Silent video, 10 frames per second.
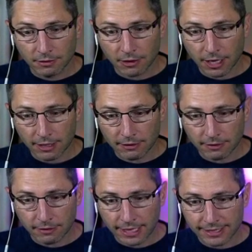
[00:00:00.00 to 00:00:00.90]
All right,
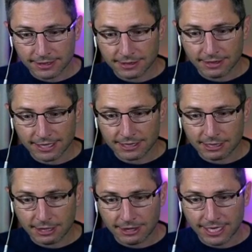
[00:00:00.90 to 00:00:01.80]
that is
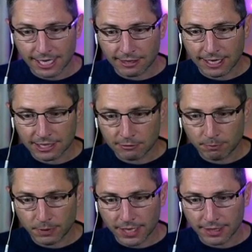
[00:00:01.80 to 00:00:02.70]
thick. That is
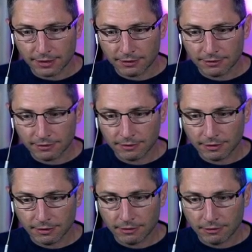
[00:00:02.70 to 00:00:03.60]
big.
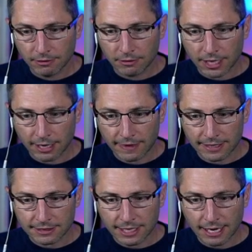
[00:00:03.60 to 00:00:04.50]
Okay, that
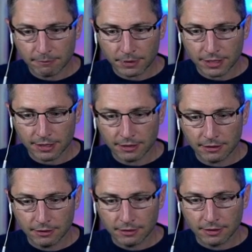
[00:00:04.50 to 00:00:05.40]
is not
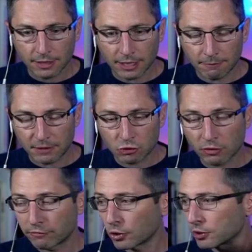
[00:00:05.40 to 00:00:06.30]
being
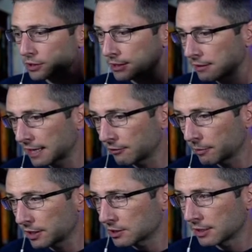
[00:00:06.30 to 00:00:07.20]
traversed. Thank you very
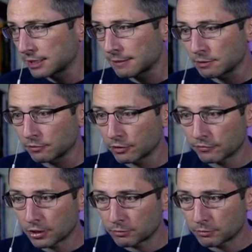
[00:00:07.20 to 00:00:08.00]
much, Neptune, for the follow.